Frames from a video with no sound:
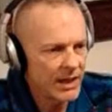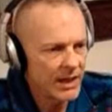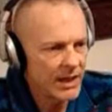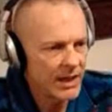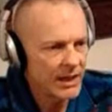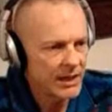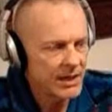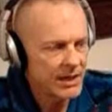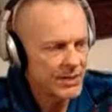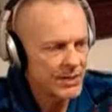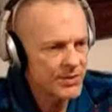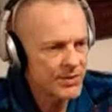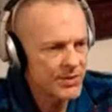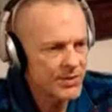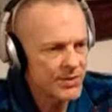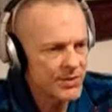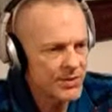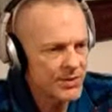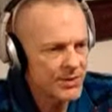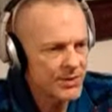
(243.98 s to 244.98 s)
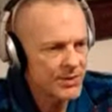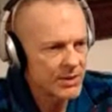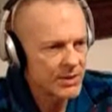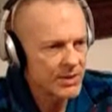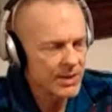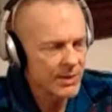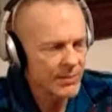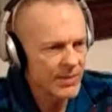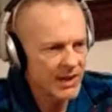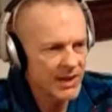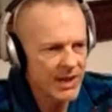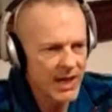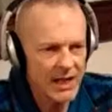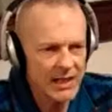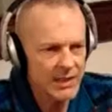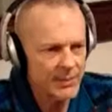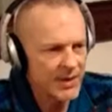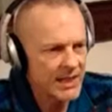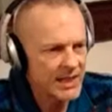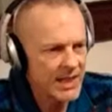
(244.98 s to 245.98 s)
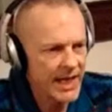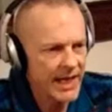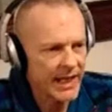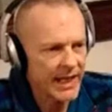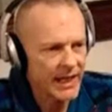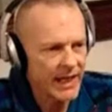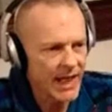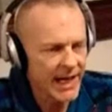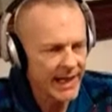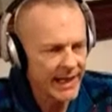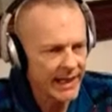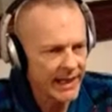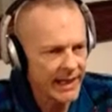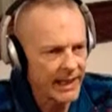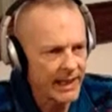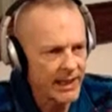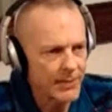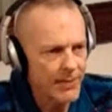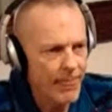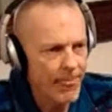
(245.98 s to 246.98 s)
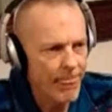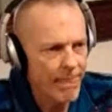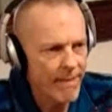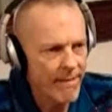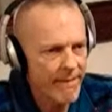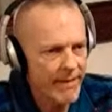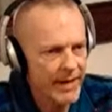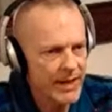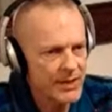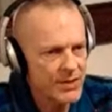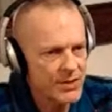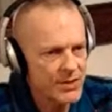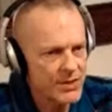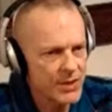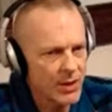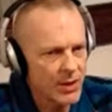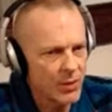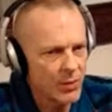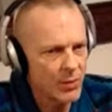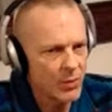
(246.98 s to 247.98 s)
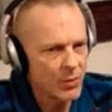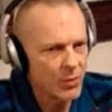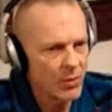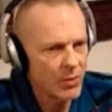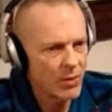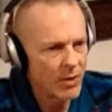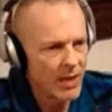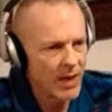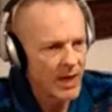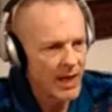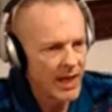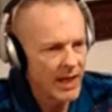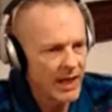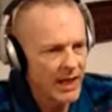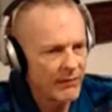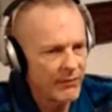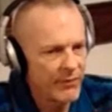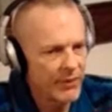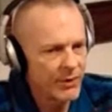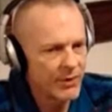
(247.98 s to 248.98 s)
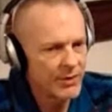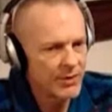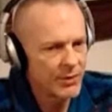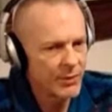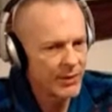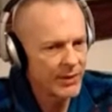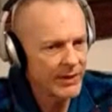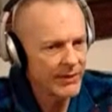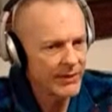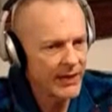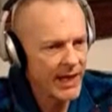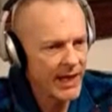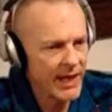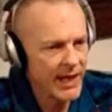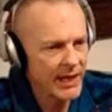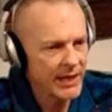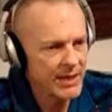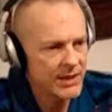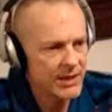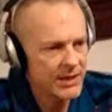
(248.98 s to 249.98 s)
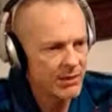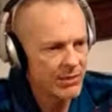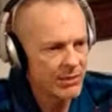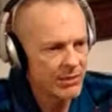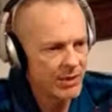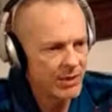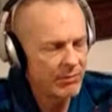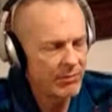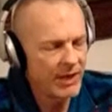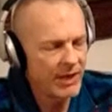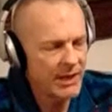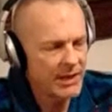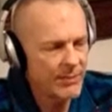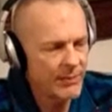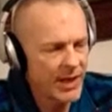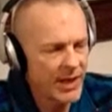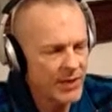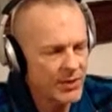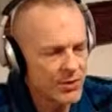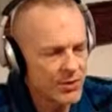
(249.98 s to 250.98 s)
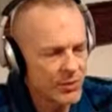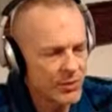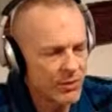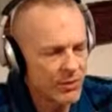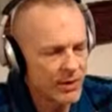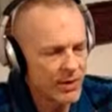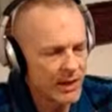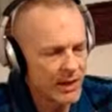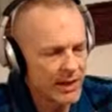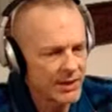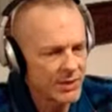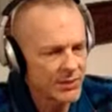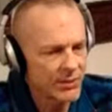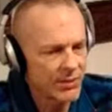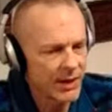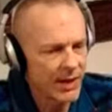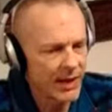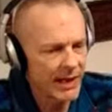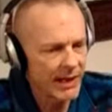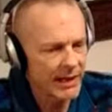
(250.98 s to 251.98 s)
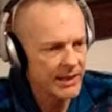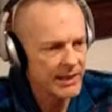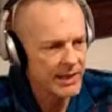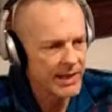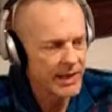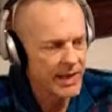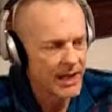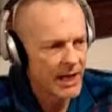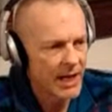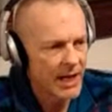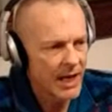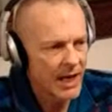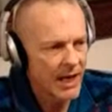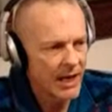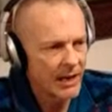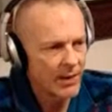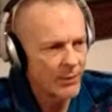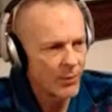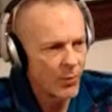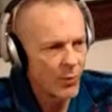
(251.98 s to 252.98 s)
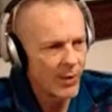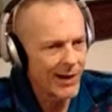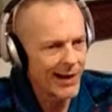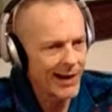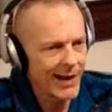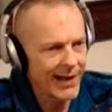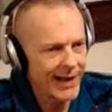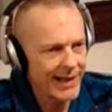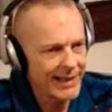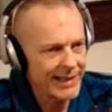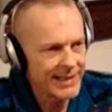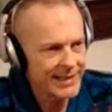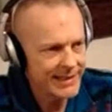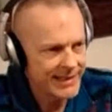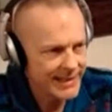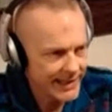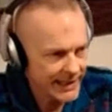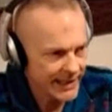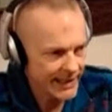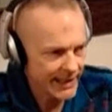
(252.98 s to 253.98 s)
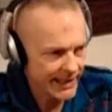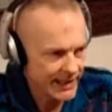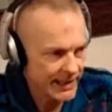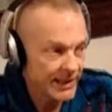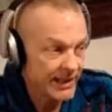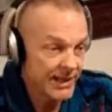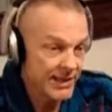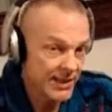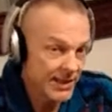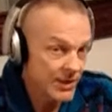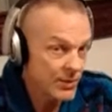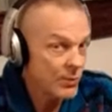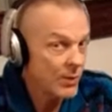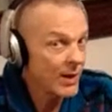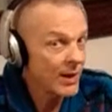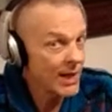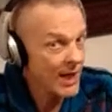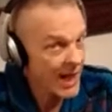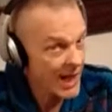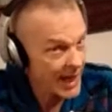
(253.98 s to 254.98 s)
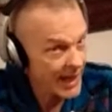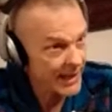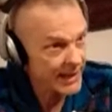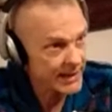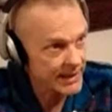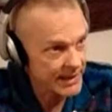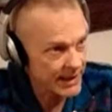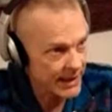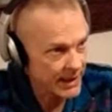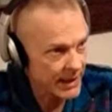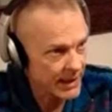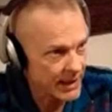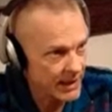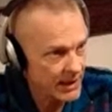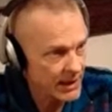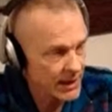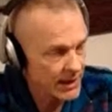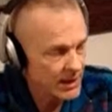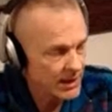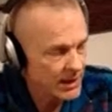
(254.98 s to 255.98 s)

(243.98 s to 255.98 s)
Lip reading: is something not to be taken lightly, and so if you're doing that, you need to make sure that it's right. What I did, this is what I did.